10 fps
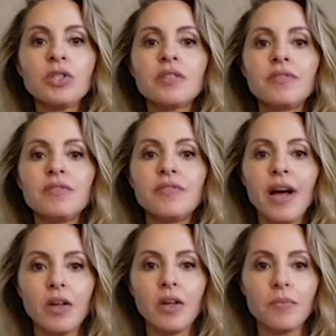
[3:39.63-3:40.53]
to
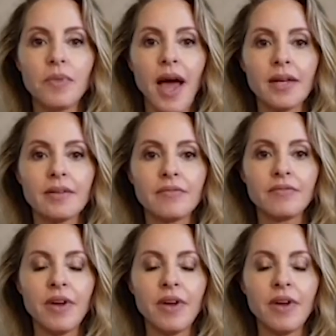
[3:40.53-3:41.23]
develop that